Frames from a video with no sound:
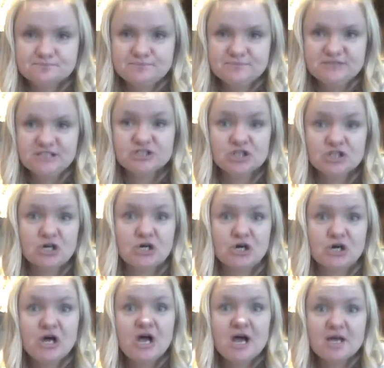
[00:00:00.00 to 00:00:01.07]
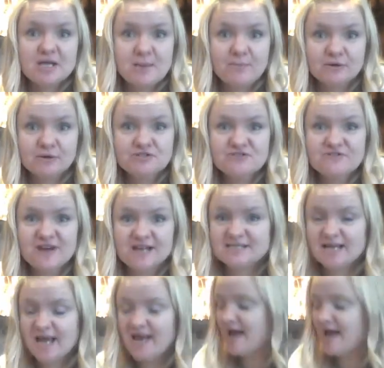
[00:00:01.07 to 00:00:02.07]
So your buns are ready